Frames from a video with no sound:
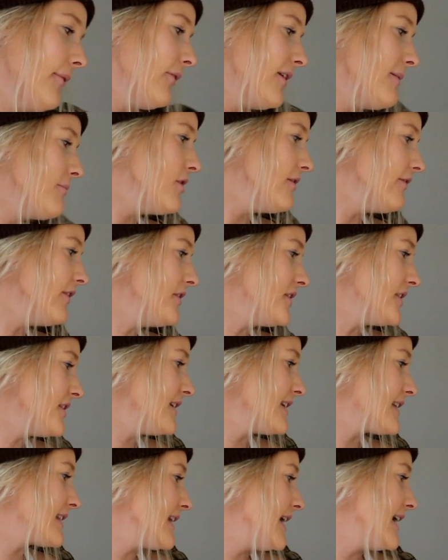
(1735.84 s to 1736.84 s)
But we move on to
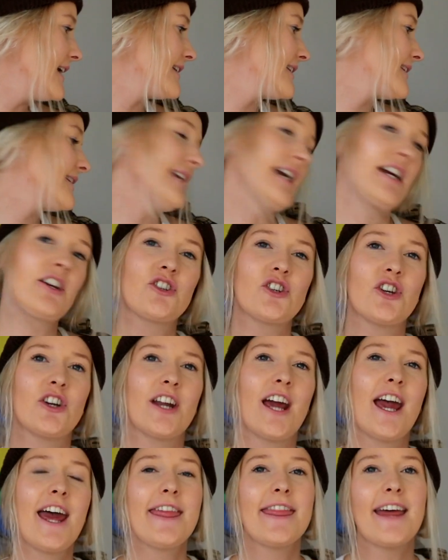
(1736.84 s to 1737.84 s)
this last
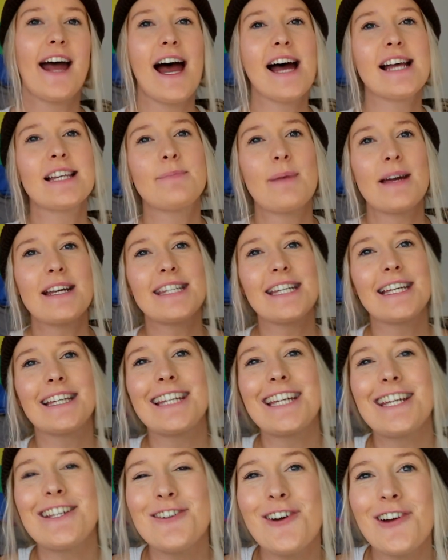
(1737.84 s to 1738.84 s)
section that has
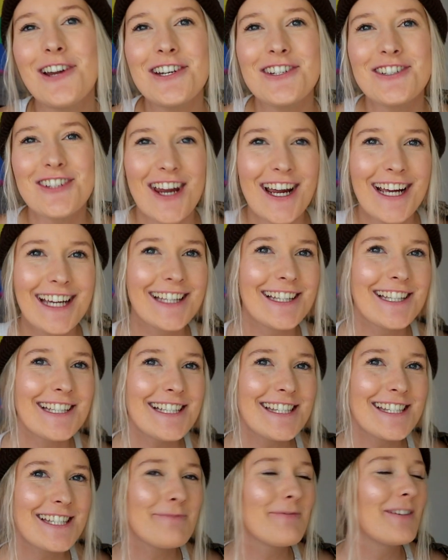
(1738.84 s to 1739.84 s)
basically not a
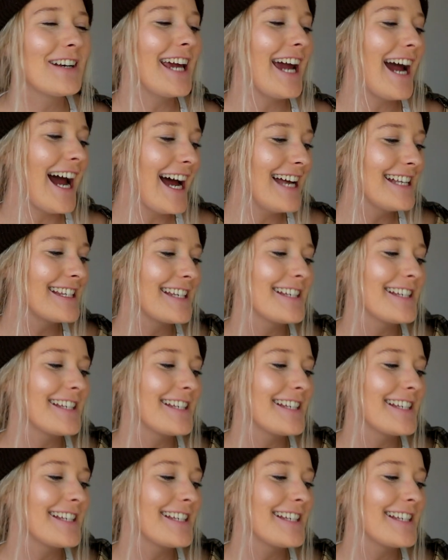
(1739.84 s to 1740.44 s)
checklist, but it has